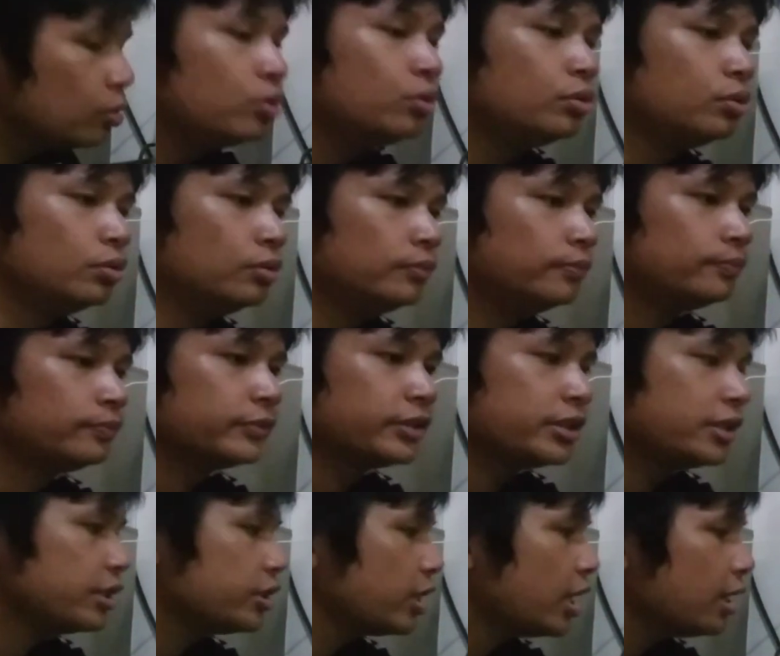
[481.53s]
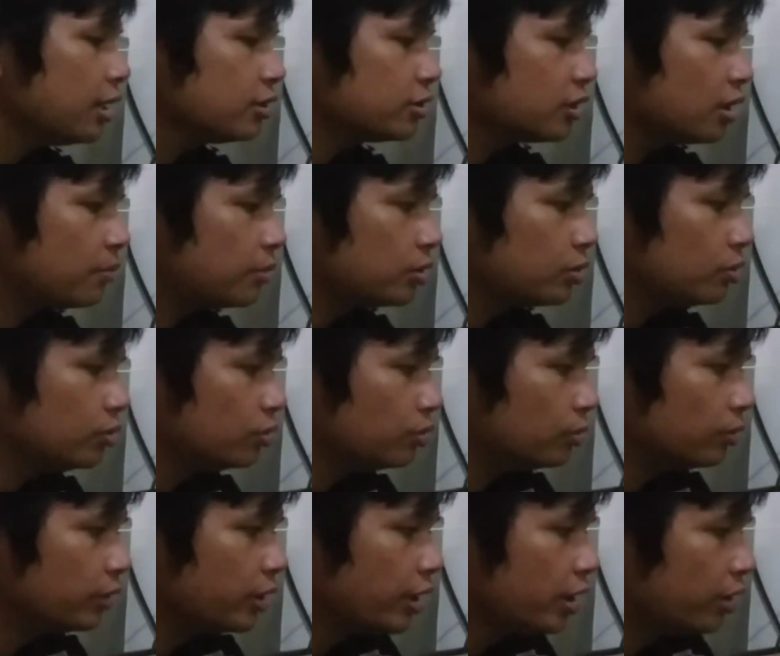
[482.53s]
2, the challenge number 2,
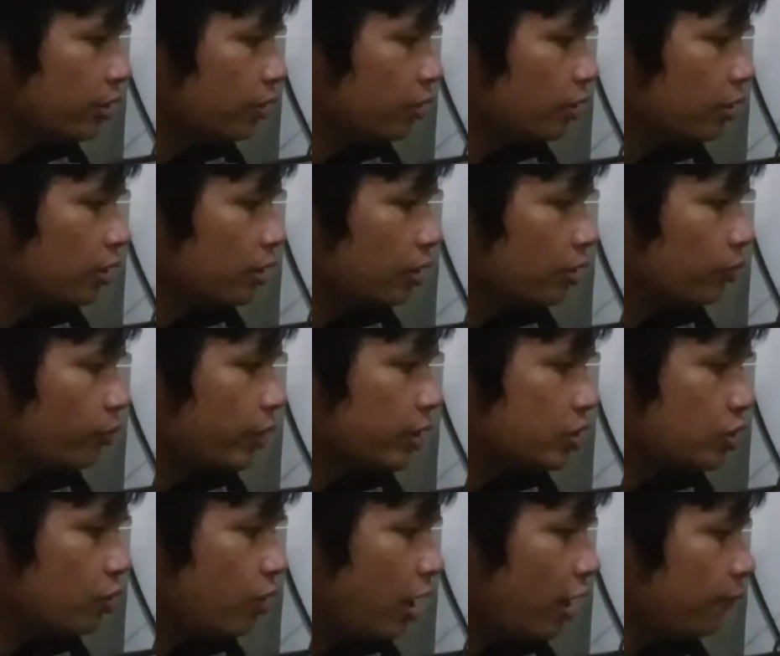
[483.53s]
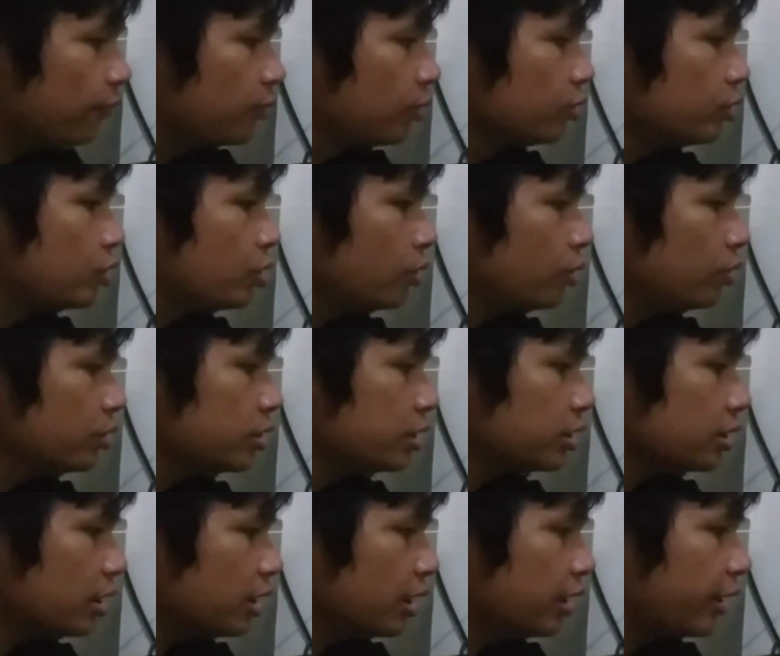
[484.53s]
which you have to choose
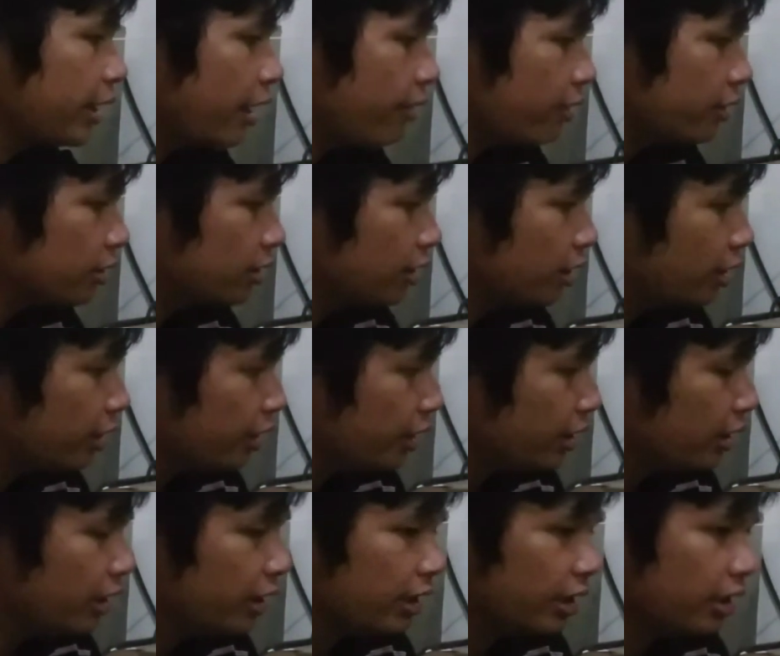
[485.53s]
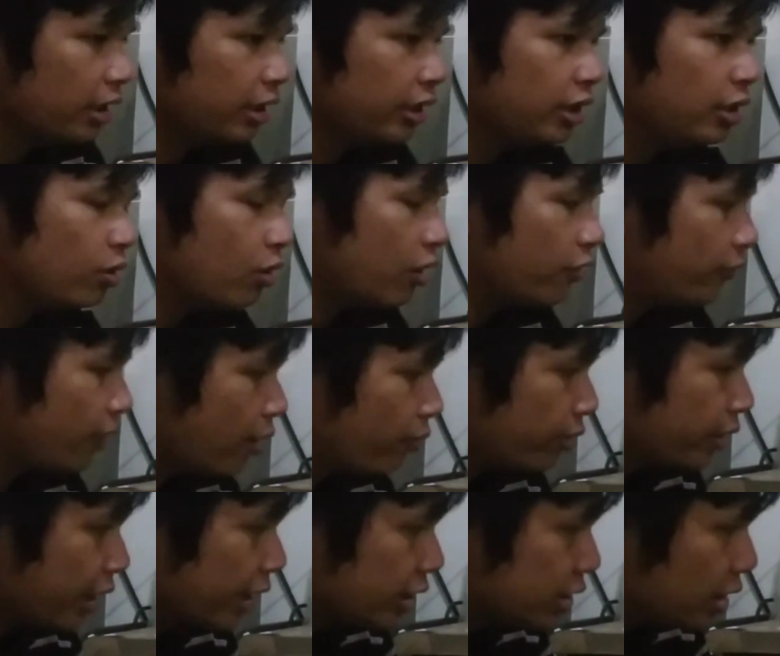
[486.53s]
a character, a hero of our
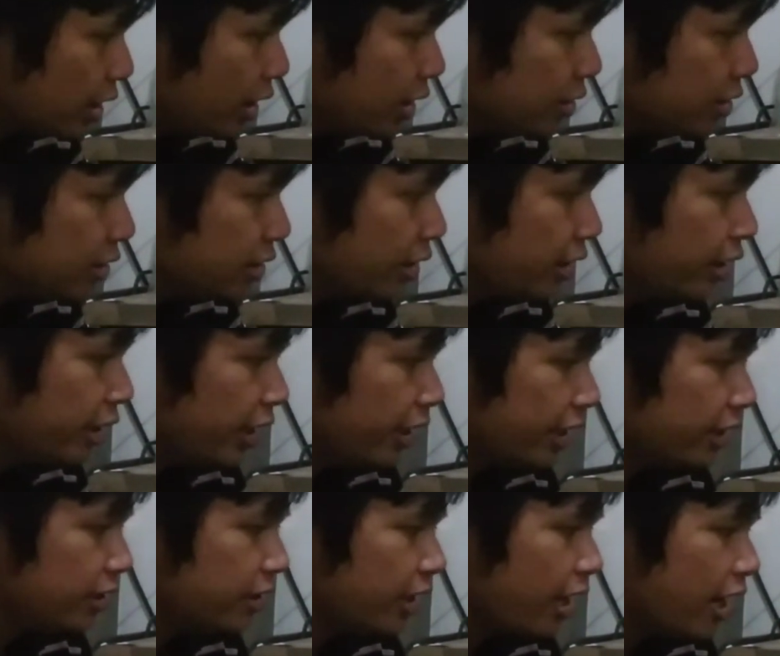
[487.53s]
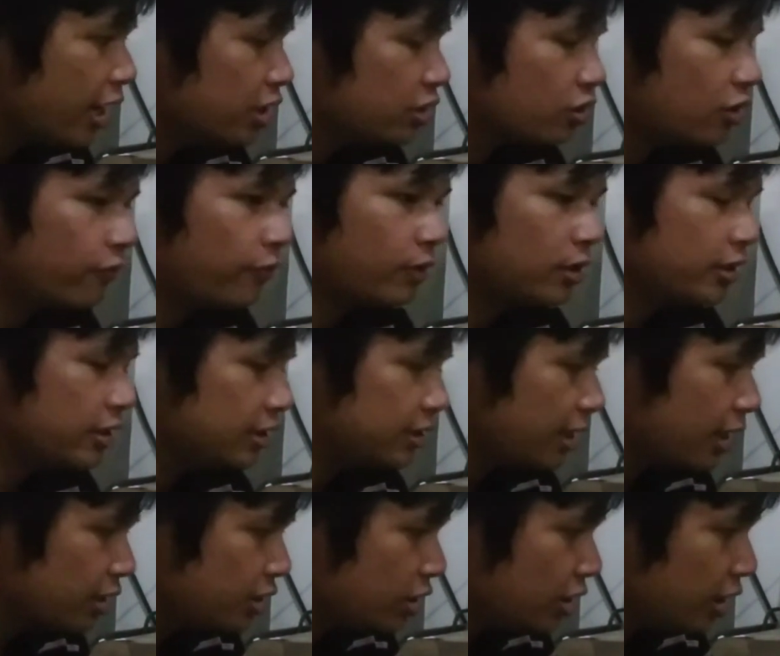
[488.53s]
nations in the age of
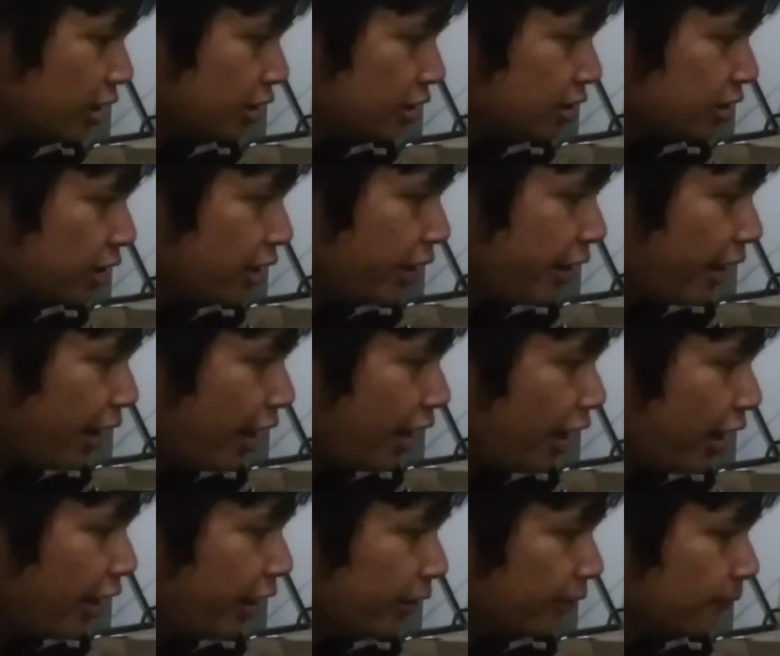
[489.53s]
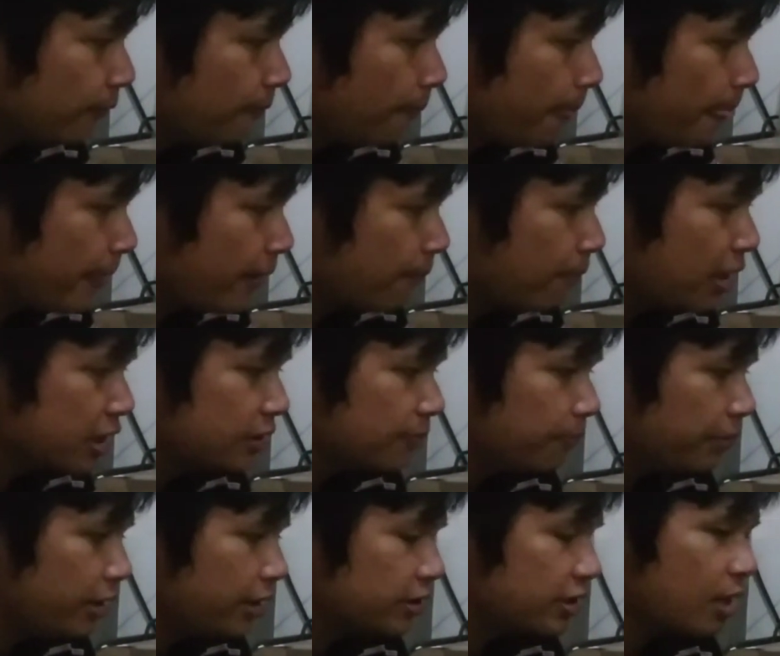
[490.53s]
colonizations, and must
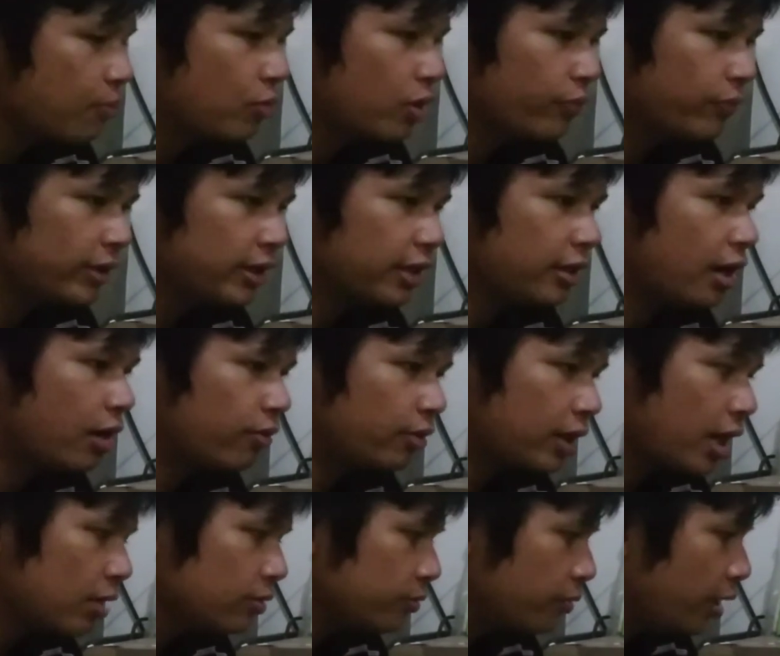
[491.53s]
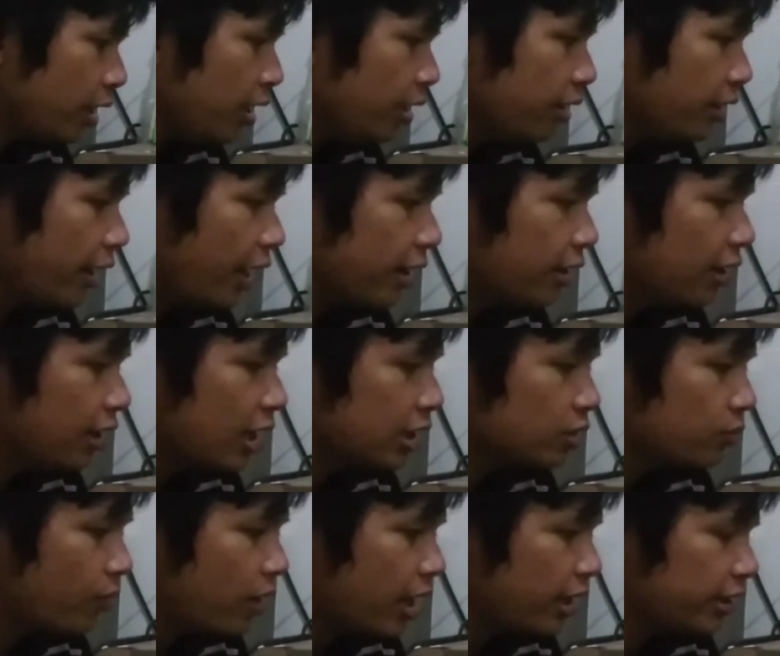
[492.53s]
be someone within our country, and the last
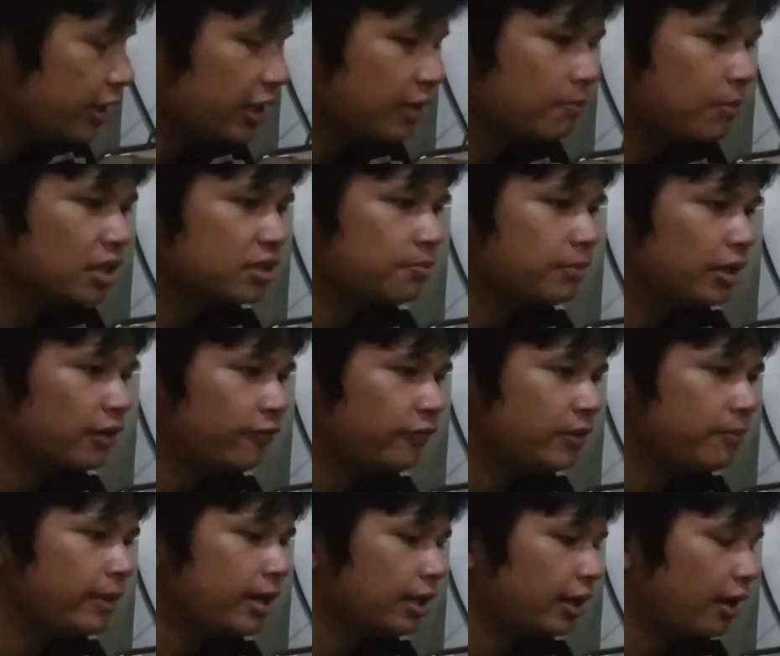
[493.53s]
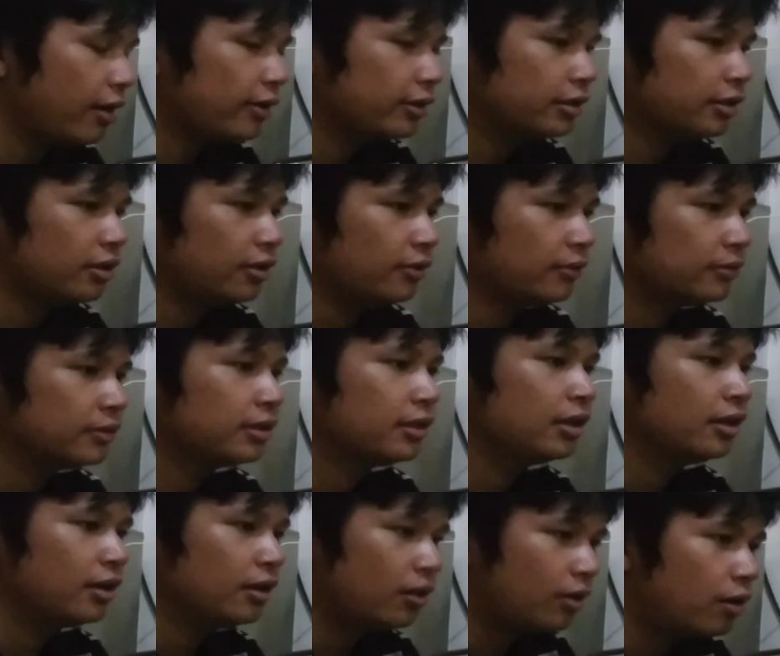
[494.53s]
one, it must be a female character.
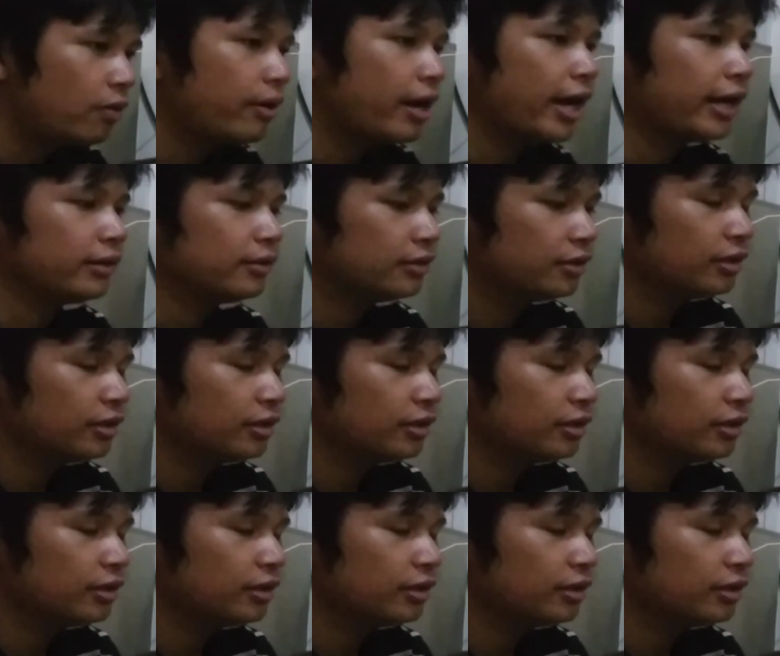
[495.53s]
Alright,